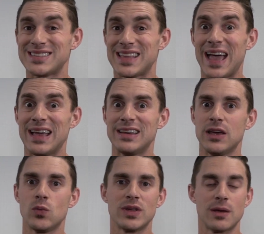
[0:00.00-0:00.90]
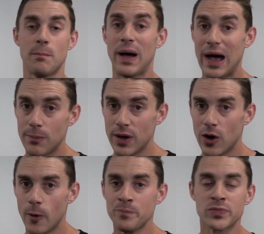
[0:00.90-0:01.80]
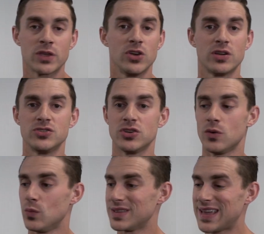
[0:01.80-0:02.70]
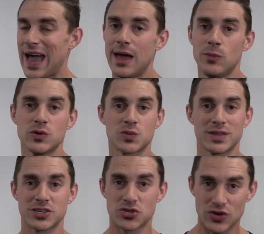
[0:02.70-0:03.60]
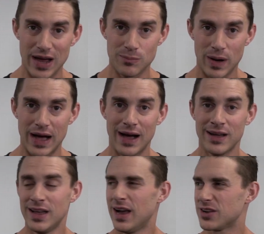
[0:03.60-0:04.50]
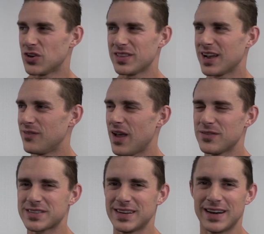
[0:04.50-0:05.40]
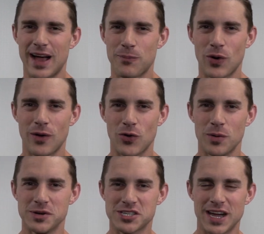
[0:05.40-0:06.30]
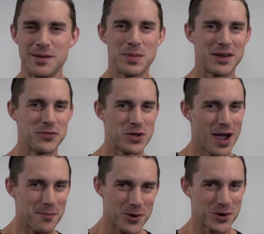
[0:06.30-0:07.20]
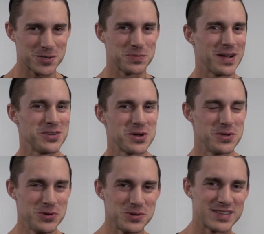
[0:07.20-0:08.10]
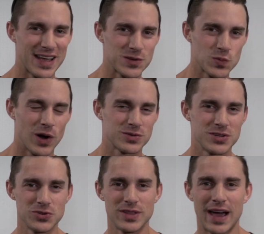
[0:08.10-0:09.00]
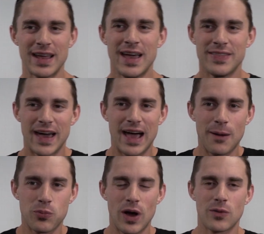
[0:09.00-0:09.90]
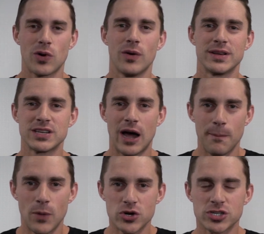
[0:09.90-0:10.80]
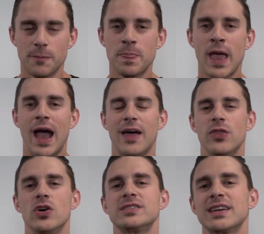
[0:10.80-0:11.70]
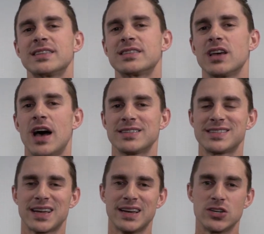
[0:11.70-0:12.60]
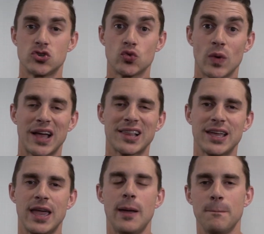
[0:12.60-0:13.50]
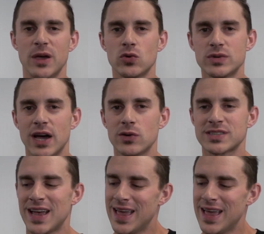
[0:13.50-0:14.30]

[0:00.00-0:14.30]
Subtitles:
standing with a barbell, you can do them with cables with a straight bar. I don't think I've ever seen an upright row machine, but if you come across one, you can use that as well to do that upright rowing type motion. And those exercises are going to directly hit middle delts,